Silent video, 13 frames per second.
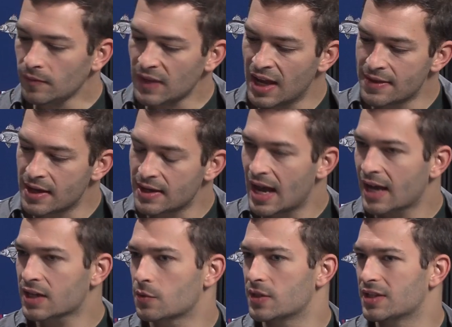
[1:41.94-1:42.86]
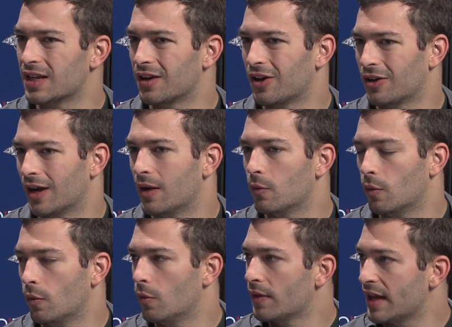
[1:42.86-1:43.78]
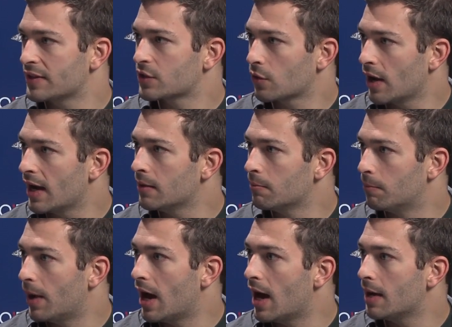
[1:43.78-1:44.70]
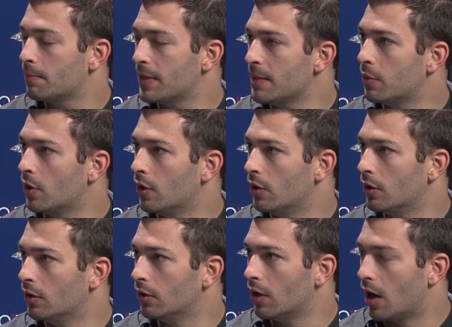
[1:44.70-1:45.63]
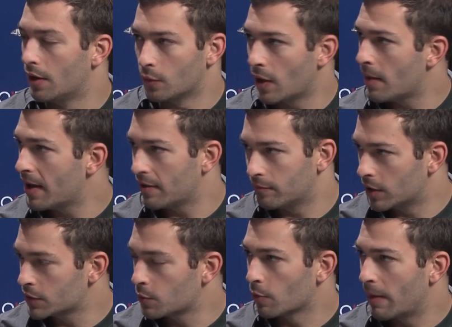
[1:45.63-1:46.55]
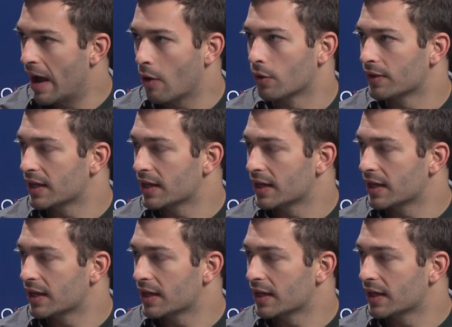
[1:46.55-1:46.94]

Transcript: And then next we said, all right, well, that's great, but people on the web have much more power.